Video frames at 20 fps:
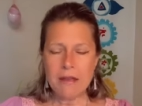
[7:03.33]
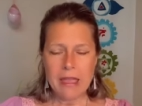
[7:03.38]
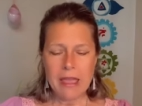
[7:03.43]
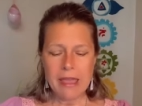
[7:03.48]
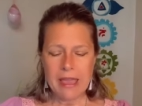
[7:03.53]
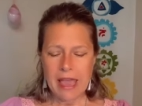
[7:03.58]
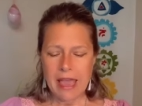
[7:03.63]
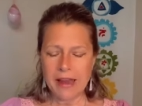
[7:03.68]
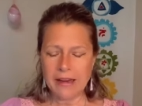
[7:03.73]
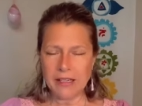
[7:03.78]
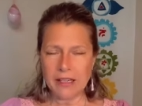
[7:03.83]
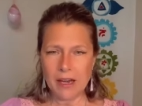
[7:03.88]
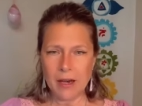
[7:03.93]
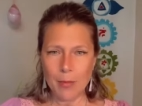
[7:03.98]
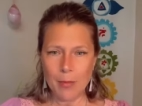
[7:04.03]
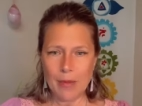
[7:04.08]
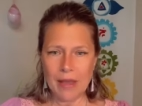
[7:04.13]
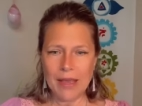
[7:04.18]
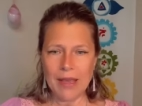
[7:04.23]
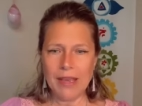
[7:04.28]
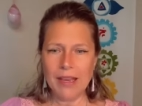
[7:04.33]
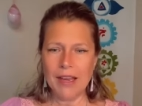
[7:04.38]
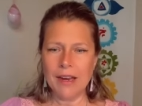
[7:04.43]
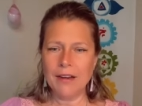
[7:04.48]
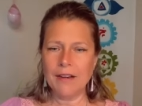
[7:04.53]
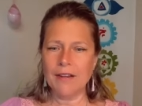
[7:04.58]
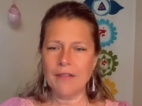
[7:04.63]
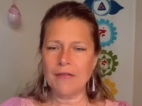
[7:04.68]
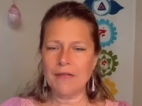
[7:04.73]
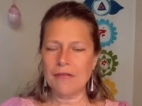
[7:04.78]
It had come
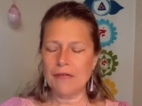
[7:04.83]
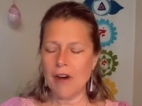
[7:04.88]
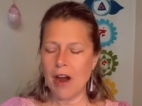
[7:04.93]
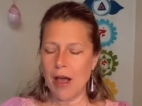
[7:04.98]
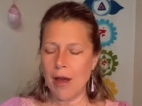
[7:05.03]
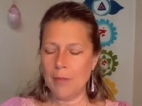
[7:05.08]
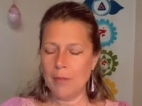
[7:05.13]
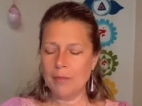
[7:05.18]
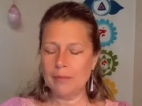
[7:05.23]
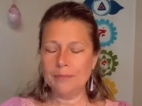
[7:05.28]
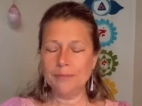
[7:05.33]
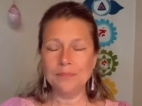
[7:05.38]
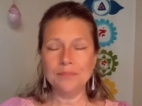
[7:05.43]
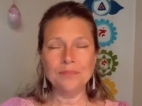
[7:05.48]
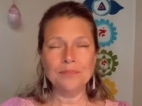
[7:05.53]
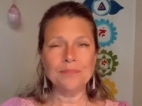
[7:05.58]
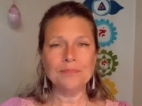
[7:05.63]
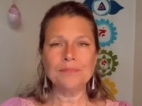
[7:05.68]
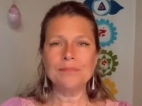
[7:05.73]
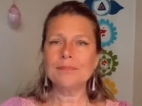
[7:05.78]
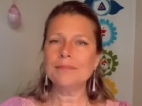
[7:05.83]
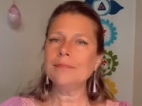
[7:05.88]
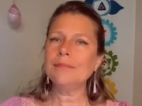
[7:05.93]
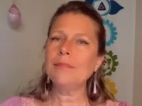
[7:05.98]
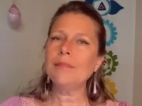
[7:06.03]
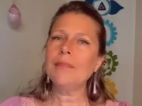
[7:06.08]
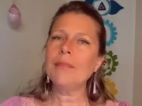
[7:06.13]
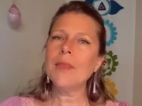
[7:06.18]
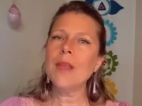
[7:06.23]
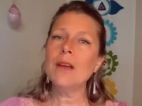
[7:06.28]
in from
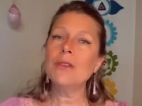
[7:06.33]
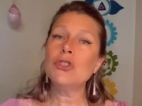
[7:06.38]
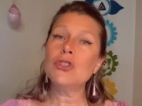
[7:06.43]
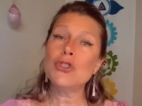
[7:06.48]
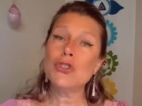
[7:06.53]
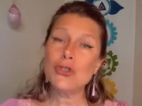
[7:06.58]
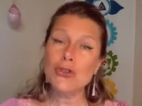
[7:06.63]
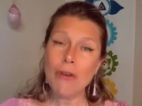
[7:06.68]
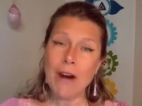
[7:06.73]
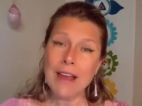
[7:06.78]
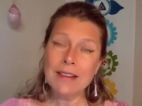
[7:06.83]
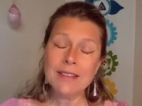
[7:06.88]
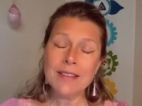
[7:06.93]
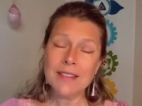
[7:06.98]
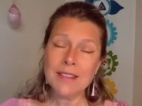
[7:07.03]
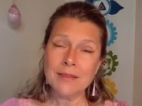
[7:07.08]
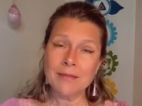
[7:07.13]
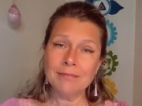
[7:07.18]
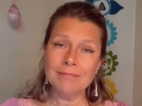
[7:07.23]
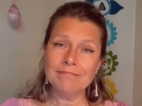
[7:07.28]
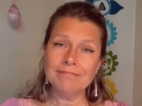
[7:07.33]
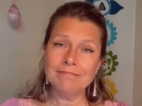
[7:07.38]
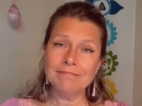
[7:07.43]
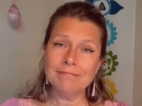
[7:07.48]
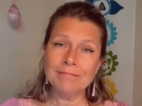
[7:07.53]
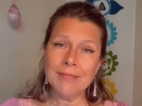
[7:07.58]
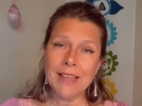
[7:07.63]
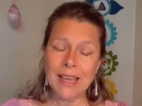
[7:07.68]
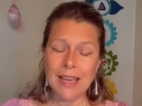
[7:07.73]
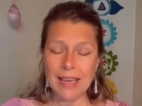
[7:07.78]
stress,
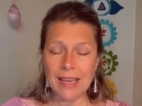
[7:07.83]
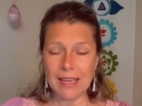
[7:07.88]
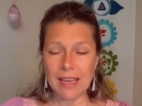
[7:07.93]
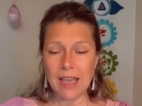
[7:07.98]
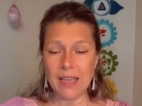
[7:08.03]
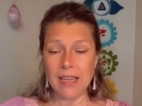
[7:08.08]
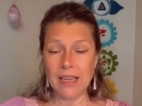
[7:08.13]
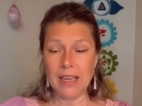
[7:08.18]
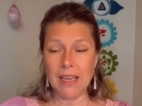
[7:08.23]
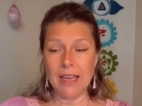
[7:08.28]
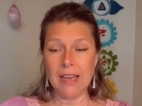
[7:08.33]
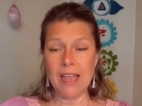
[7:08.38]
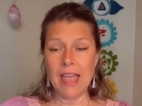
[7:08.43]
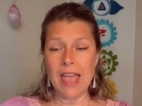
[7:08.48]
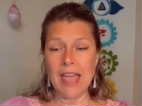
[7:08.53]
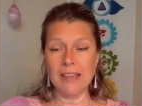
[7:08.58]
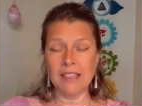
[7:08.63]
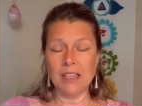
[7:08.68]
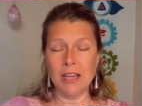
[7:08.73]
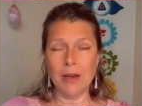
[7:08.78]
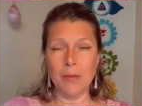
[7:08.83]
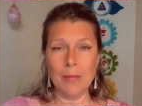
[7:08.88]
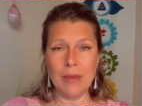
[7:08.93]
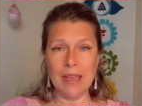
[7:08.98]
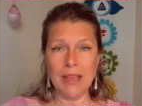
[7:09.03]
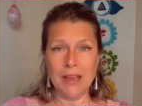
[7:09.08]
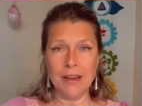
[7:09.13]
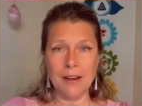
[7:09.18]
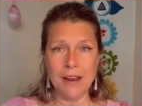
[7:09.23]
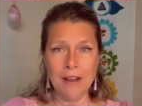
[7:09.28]
it had come
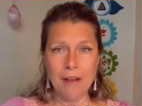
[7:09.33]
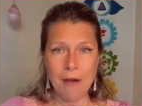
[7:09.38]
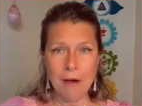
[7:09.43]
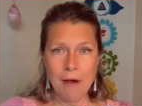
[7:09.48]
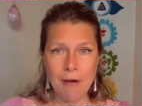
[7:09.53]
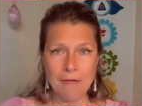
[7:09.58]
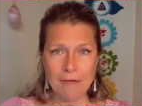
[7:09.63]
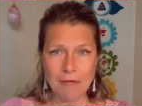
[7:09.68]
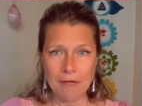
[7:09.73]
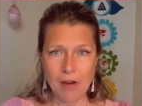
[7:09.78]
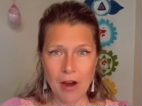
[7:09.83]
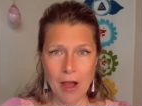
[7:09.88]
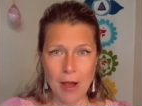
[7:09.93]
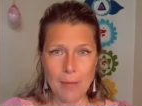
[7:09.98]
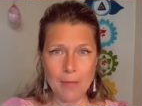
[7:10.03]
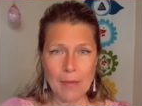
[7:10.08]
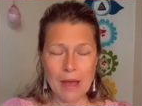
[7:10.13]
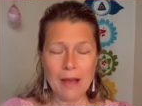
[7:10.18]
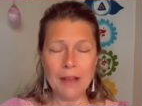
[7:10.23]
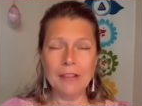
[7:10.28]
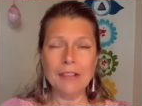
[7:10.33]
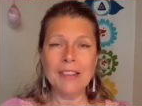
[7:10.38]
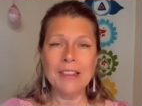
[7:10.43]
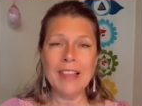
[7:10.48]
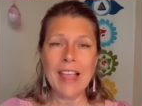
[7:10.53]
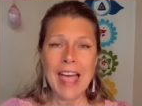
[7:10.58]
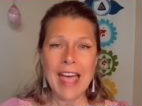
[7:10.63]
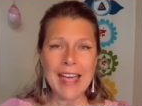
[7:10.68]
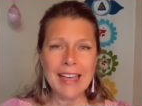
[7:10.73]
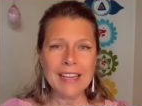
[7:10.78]
in from a
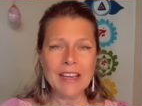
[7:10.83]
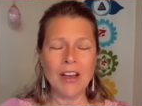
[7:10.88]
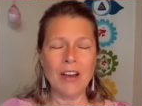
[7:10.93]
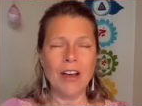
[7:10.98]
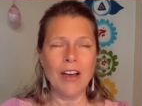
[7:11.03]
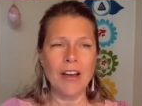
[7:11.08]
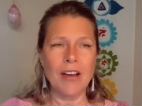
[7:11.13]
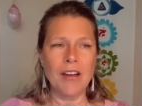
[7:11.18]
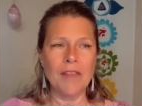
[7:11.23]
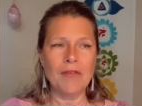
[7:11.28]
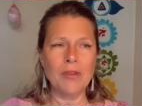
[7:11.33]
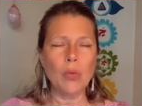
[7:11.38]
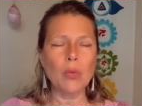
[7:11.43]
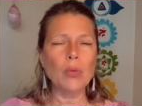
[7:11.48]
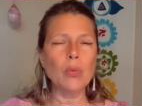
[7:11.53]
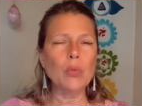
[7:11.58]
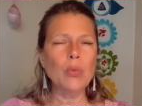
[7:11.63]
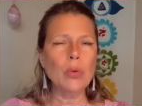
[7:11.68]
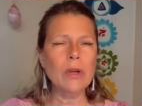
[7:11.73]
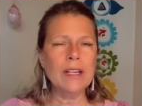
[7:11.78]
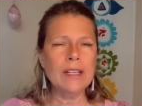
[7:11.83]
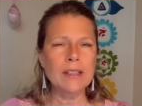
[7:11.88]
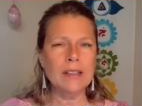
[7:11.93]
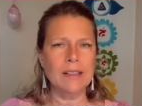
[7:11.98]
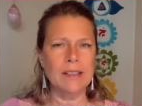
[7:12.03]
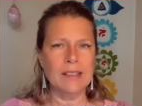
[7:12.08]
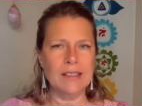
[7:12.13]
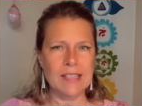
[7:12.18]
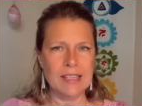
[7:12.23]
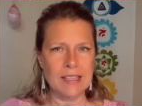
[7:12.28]
lack of
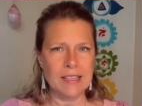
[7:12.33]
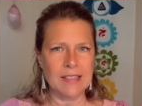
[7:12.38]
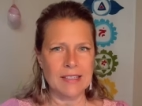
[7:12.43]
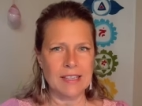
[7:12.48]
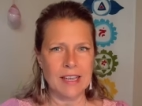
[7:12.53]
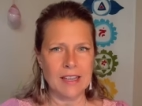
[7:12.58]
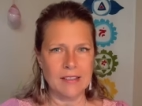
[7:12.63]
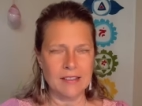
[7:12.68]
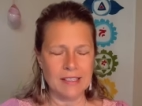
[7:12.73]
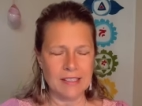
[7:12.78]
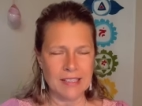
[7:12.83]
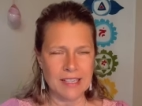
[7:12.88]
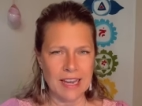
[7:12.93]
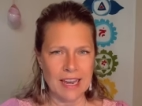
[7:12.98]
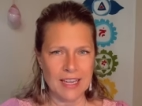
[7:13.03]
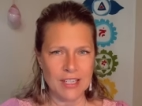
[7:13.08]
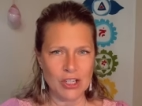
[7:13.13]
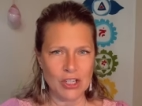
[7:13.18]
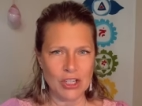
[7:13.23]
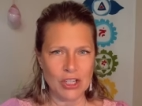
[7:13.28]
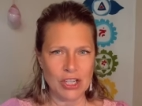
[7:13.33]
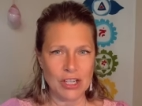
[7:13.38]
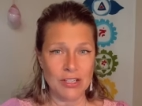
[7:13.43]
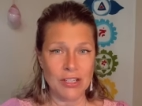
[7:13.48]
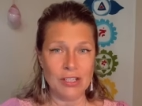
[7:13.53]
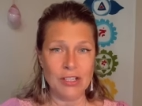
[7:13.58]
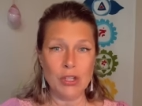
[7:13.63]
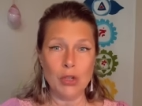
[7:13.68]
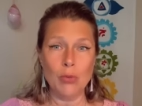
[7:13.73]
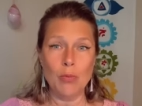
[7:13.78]
really detailed
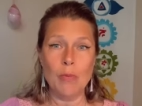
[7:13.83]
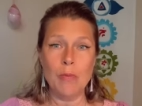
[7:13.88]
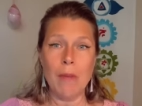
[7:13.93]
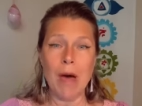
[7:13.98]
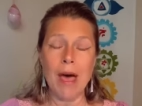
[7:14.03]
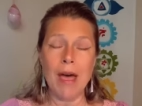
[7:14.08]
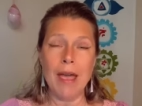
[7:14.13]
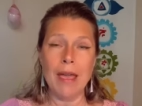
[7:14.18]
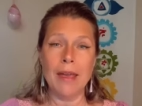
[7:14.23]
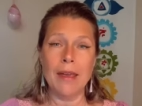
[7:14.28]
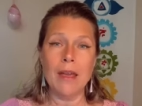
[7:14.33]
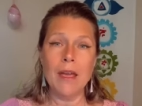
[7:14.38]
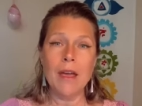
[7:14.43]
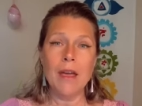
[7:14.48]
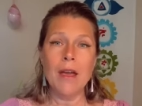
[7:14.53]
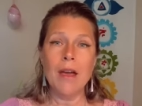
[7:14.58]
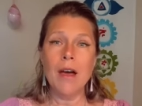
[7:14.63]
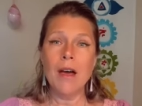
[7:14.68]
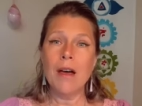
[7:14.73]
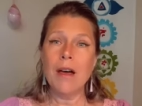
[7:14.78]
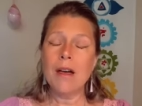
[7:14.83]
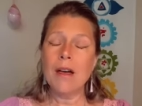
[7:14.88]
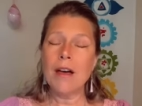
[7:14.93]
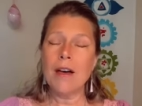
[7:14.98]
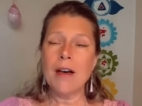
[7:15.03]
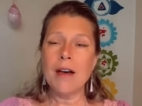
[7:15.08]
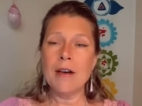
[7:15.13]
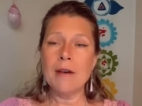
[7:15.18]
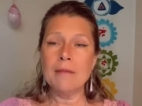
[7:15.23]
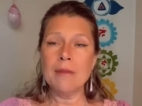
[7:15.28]
attention to my
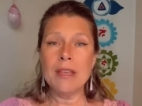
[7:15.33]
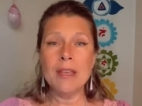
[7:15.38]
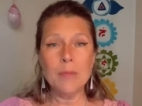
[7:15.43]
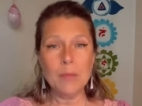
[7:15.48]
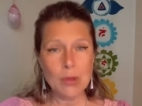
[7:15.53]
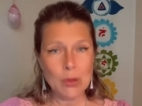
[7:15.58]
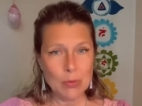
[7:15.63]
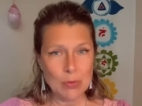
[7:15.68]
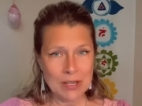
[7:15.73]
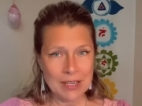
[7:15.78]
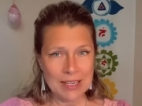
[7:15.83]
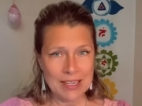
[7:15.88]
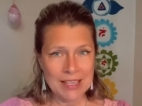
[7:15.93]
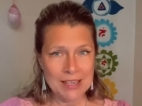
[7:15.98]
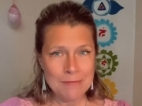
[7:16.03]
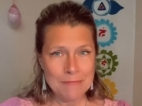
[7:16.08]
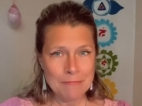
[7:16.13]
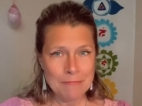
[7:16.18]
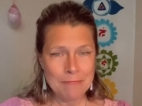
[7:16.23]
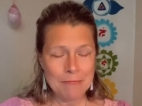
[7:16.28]
uh, immunity